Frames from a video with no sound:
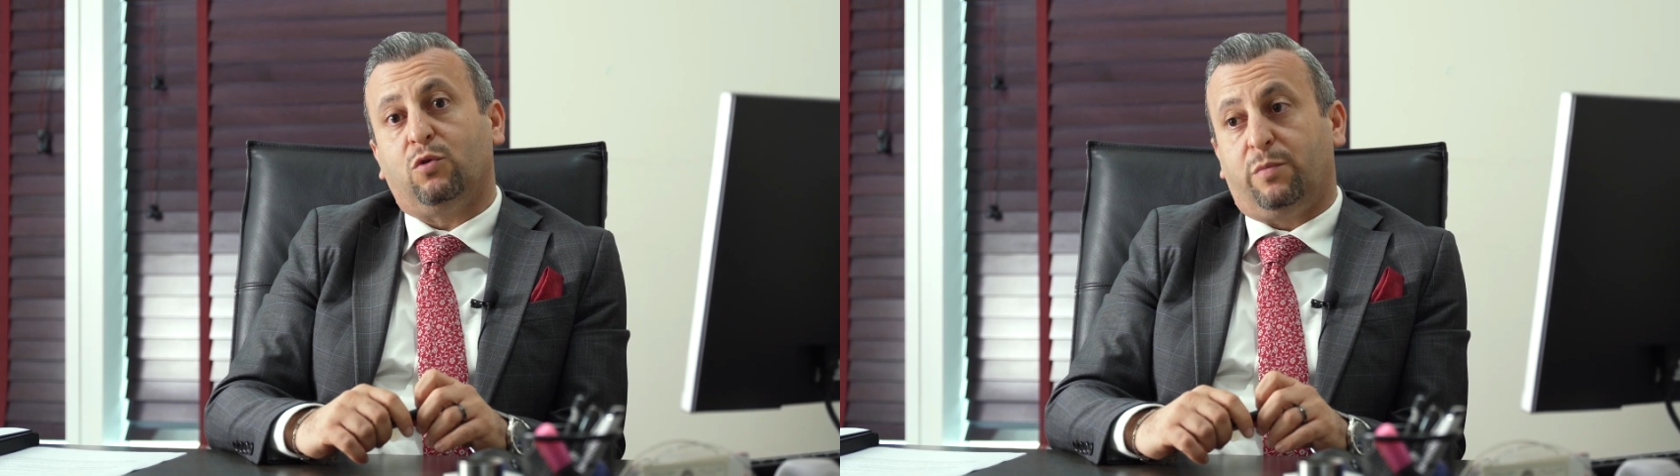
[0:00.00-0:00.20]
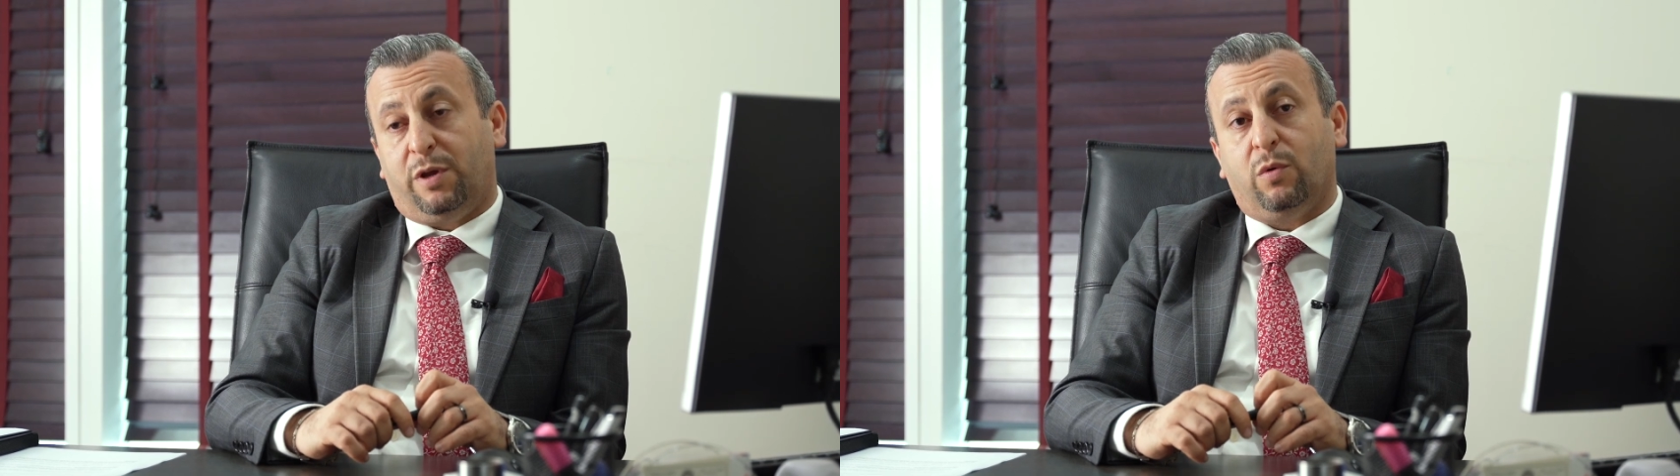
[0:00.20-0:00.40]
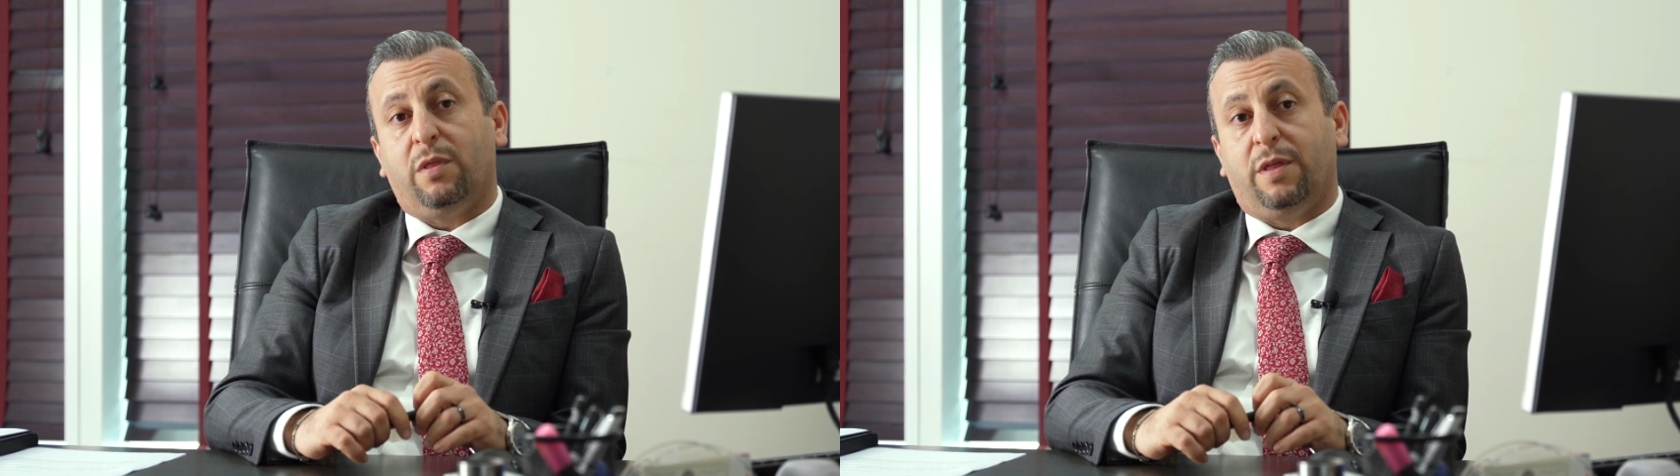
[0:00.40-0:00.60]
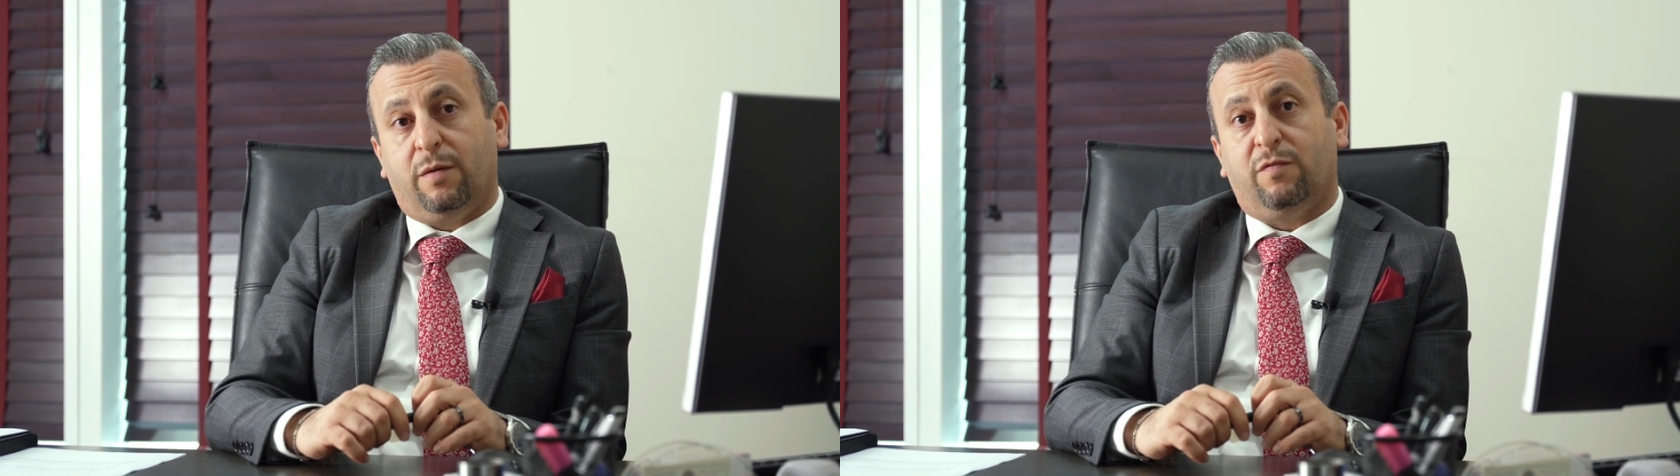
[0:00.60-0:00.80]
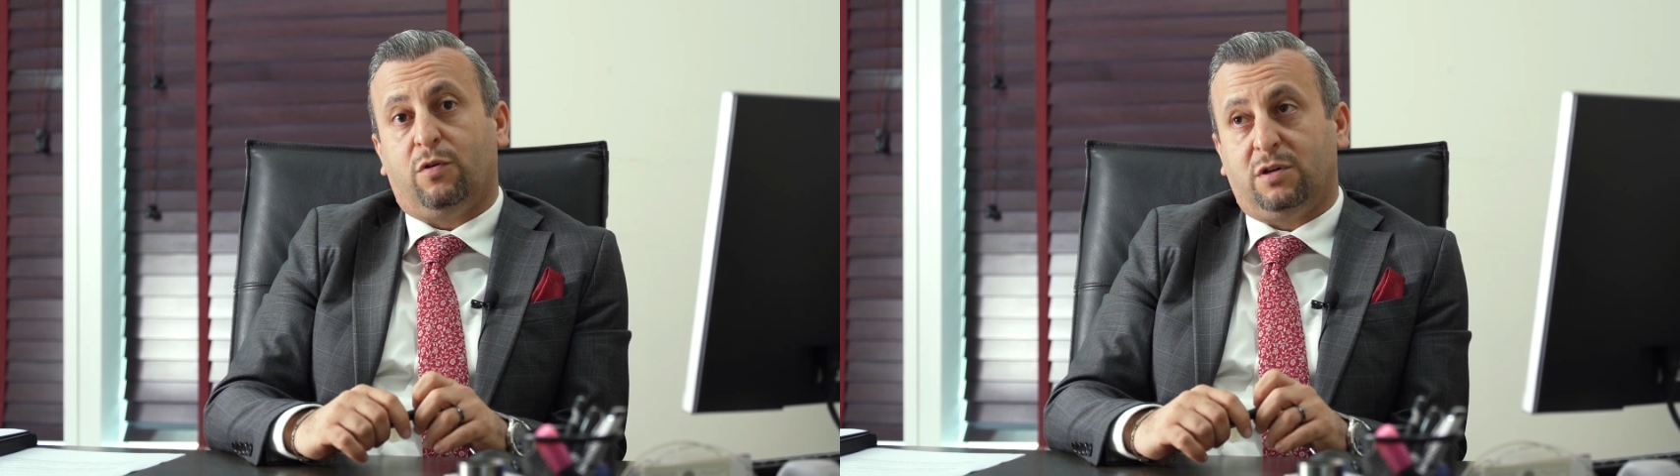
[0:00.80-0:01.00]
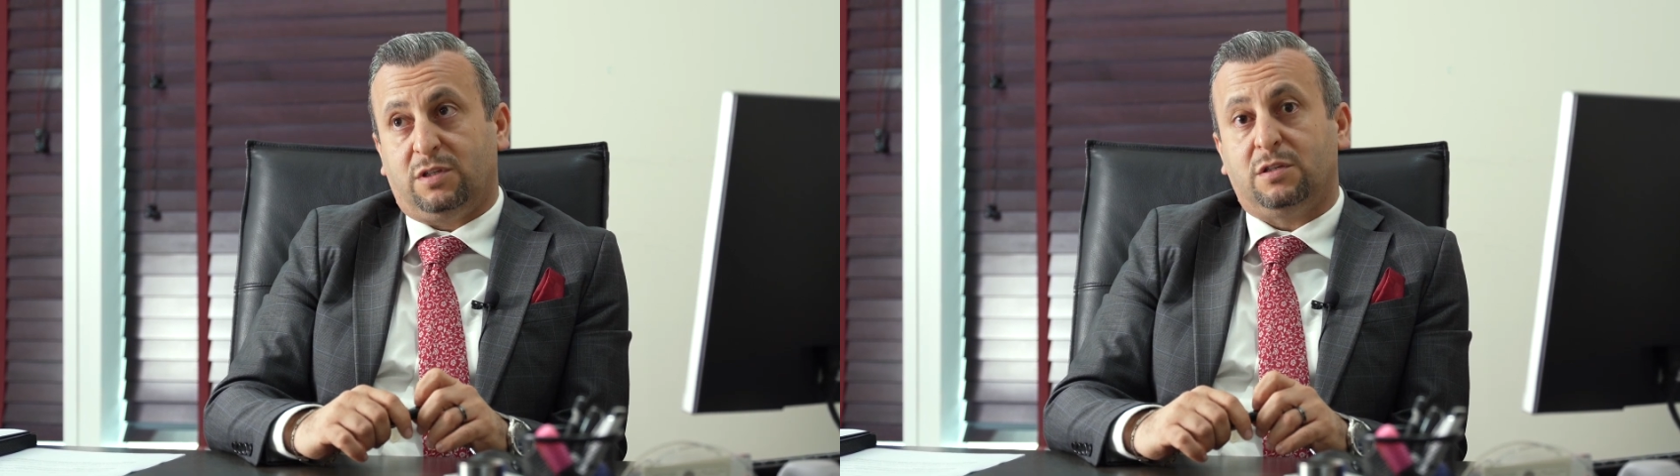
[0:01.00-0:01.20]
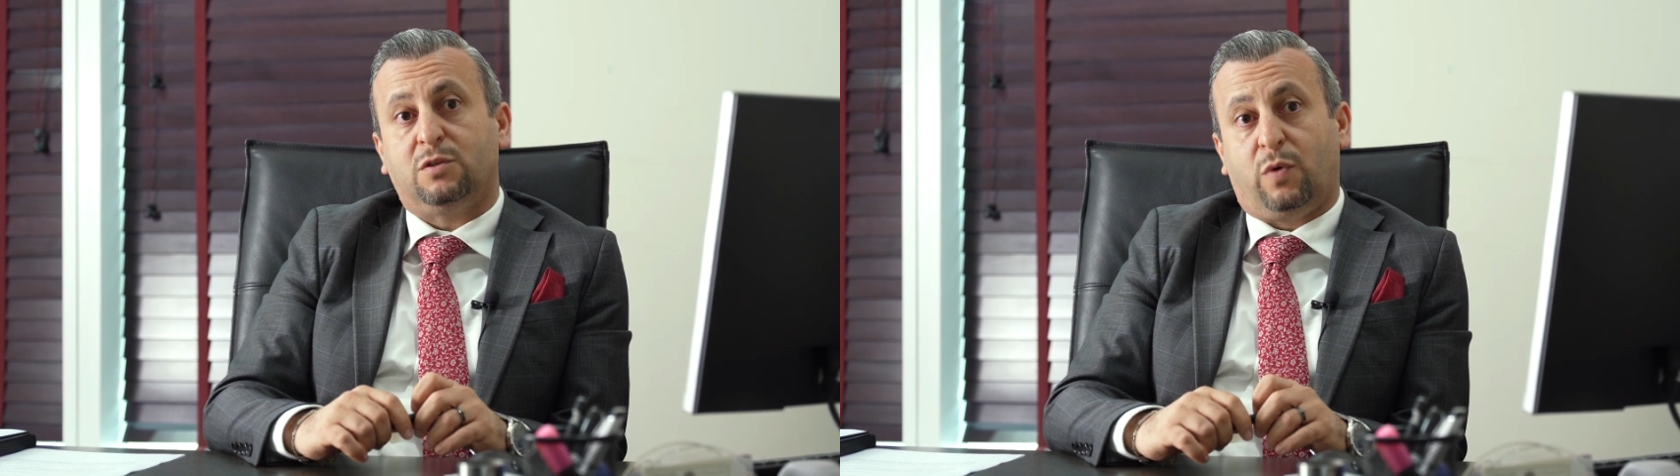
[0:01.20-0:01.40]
to be with them for this